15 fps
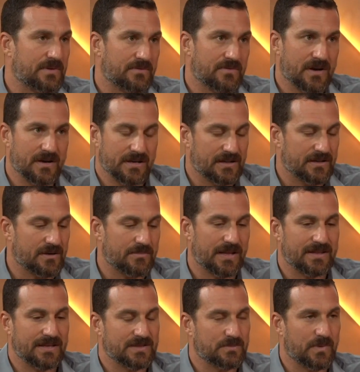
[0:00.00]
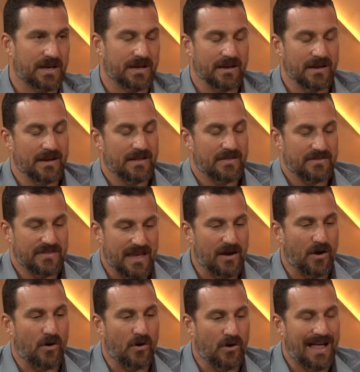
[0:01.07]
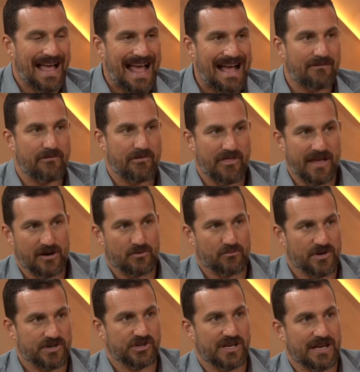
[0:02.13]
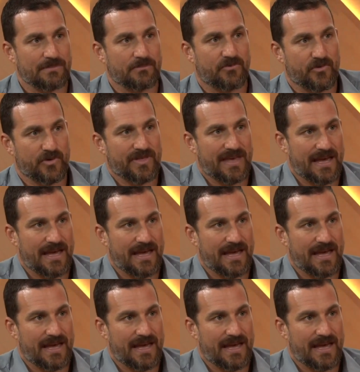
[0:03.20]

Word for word: being very clear about this, but they all have their regime for